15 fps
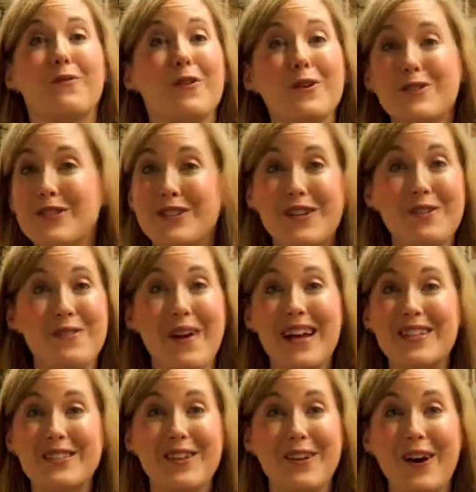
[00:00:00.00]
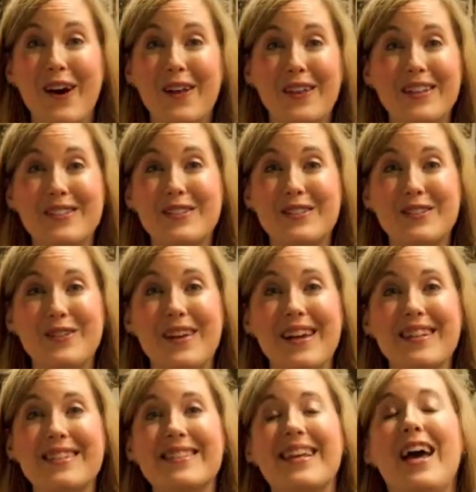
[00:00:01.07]
first-generation college
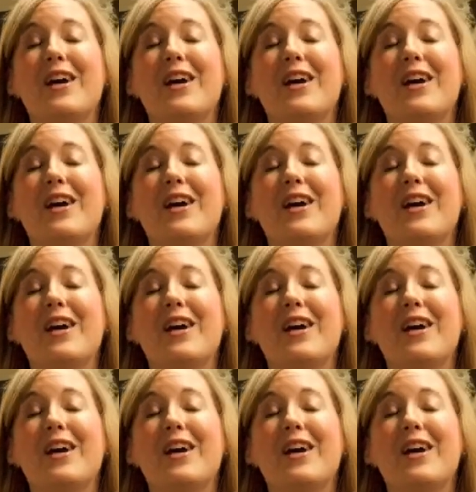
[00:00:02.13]
students,